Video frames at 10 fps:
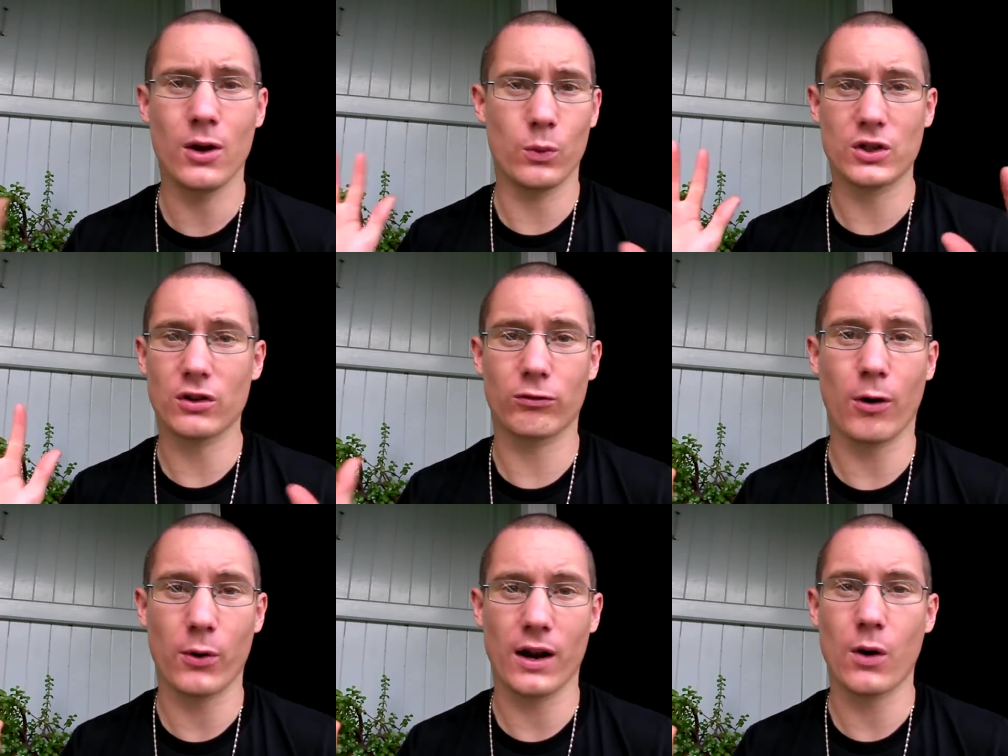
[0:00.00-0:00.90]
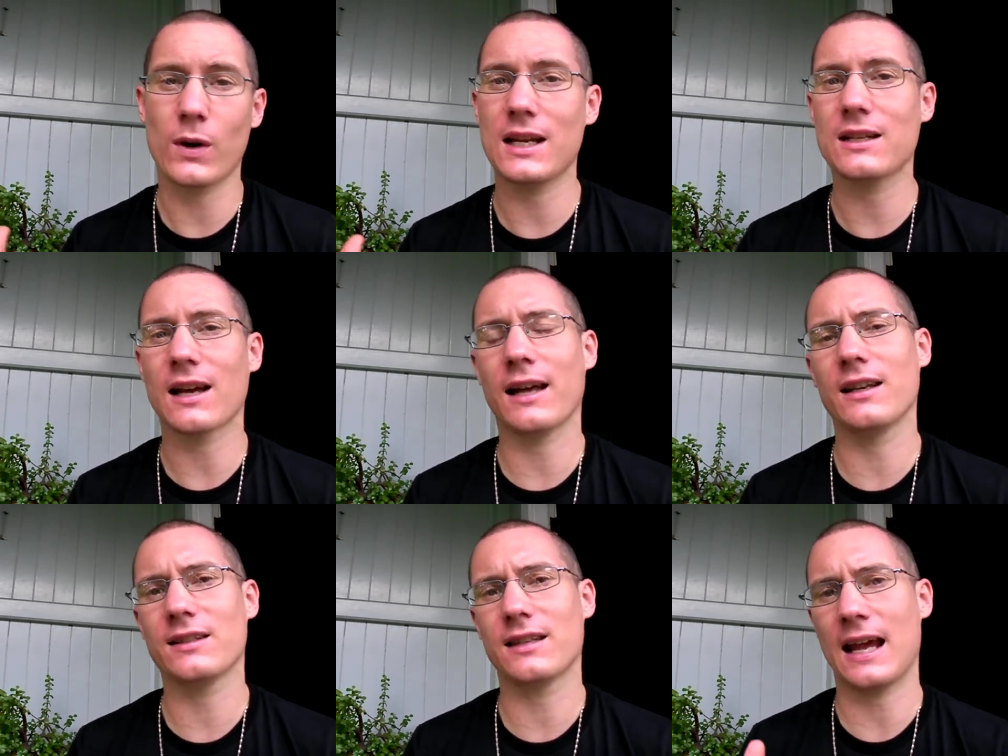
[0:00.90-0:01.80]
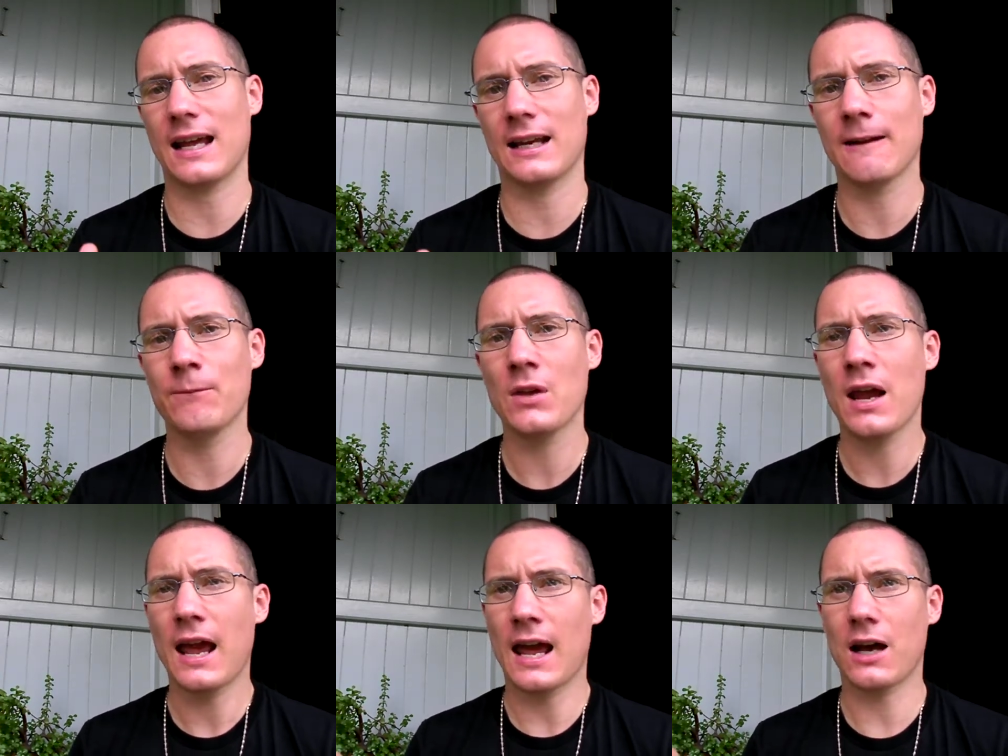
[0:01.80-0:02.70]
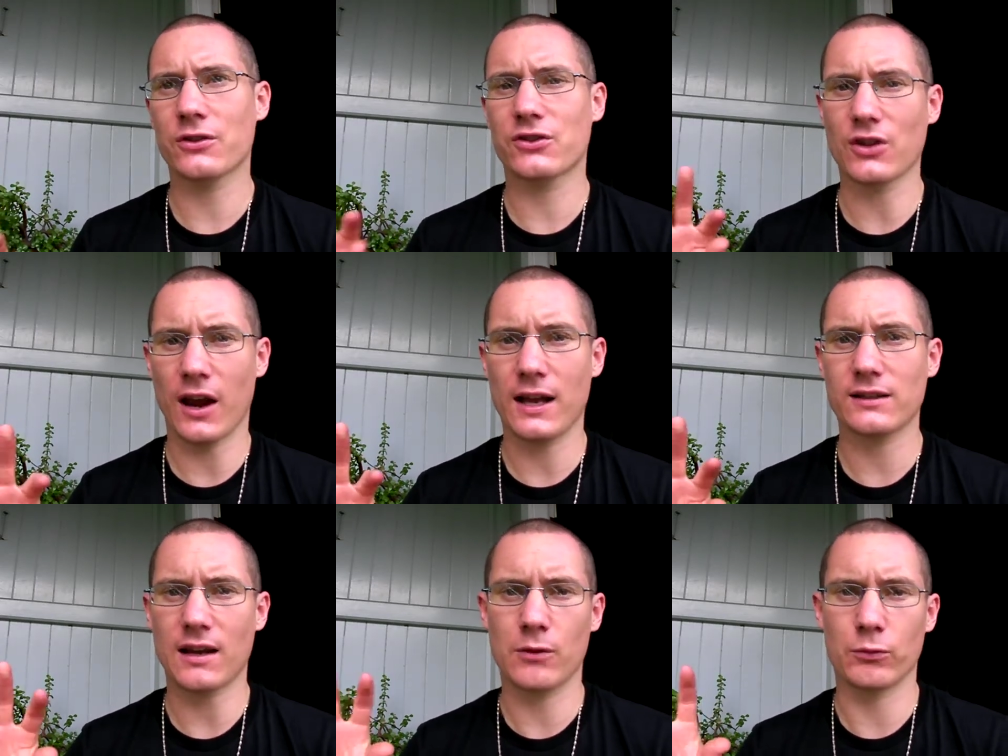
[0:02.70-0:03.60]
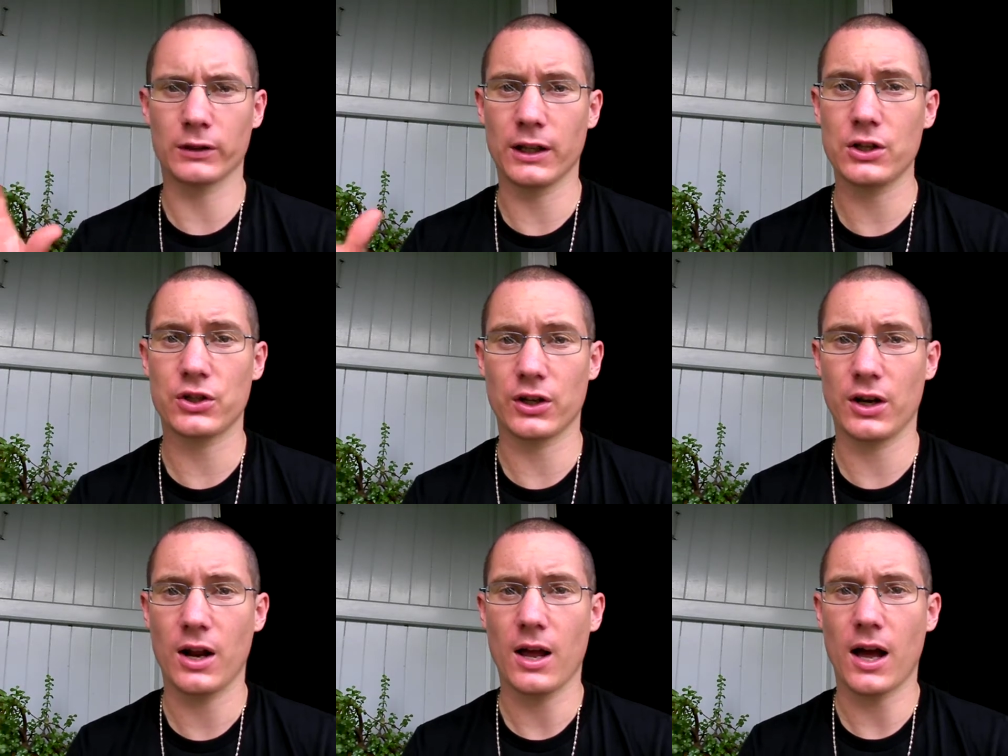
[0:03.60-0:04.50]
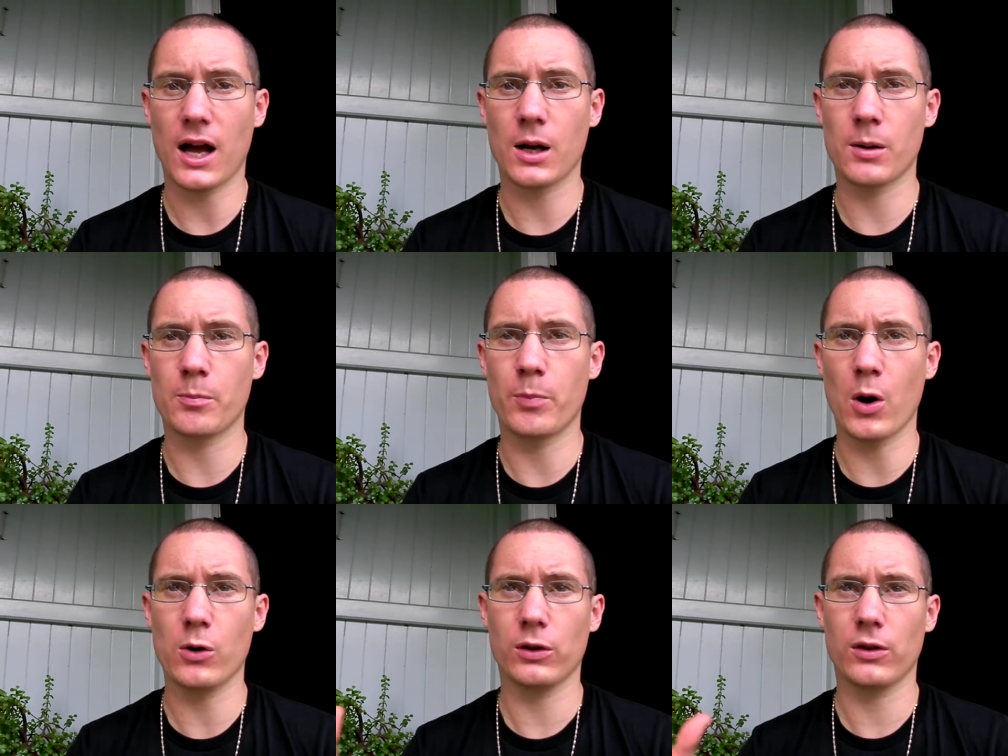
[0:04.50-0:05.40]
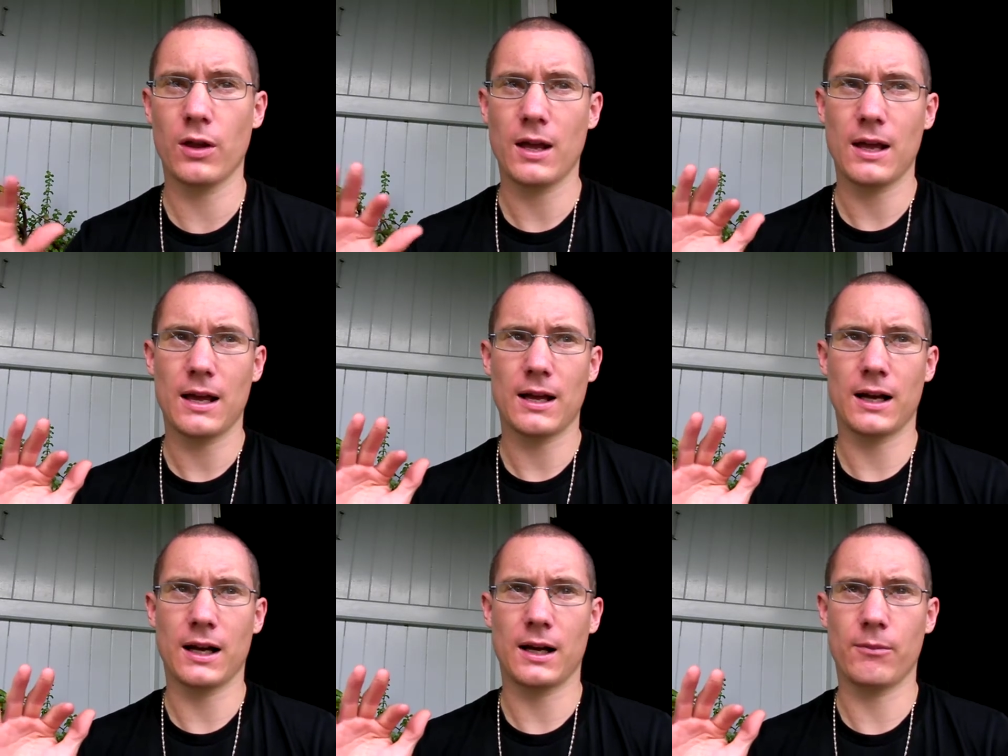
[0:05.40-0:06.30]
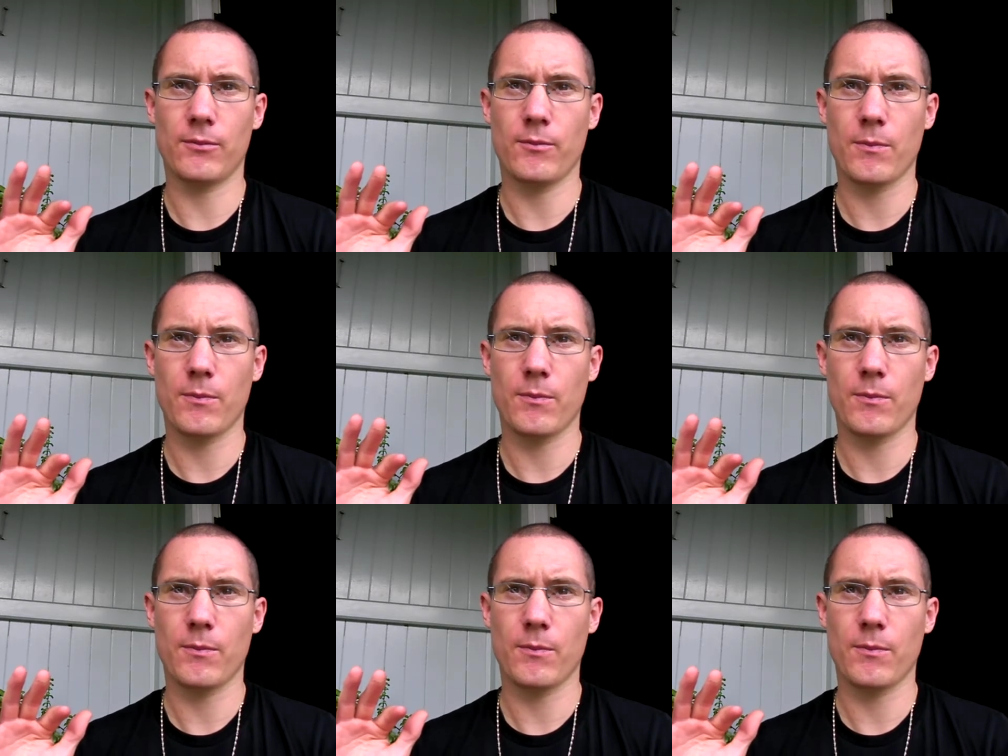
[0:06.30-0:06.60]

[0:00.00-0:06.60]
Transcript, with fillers: we should throw it out, we need to understand how science and religion are both. Um,